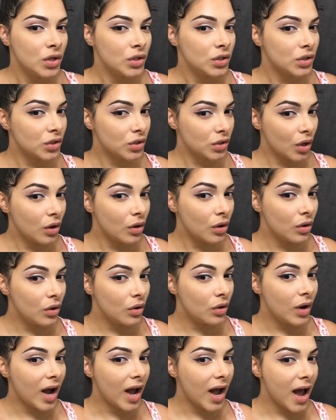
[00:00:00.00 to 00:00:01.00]

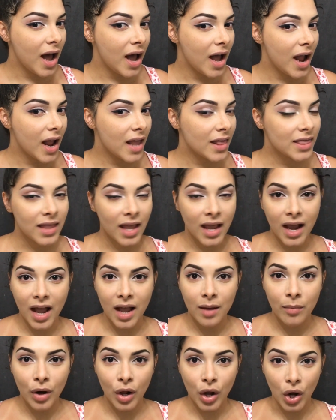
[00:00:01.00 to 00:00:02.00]
So I think
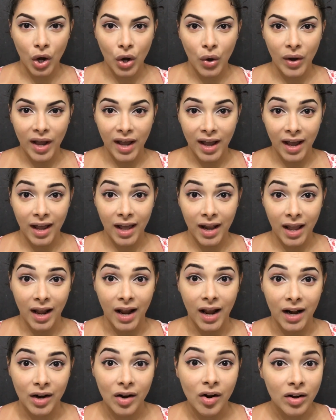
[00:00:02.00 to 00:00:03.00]
I'm gonna go ahead
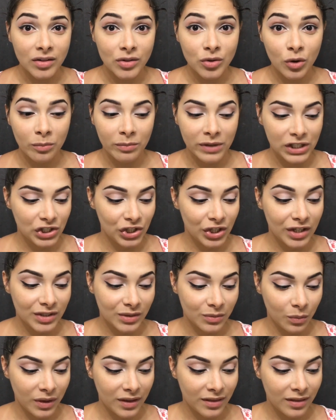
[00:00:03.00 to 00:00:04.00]
and contour my
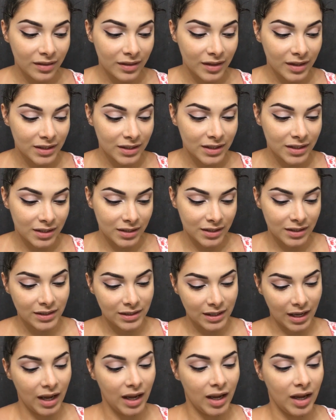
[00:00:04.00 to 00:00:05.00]
cheeks with this
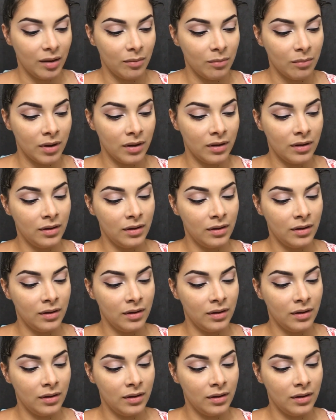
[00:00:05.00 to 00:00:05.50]
same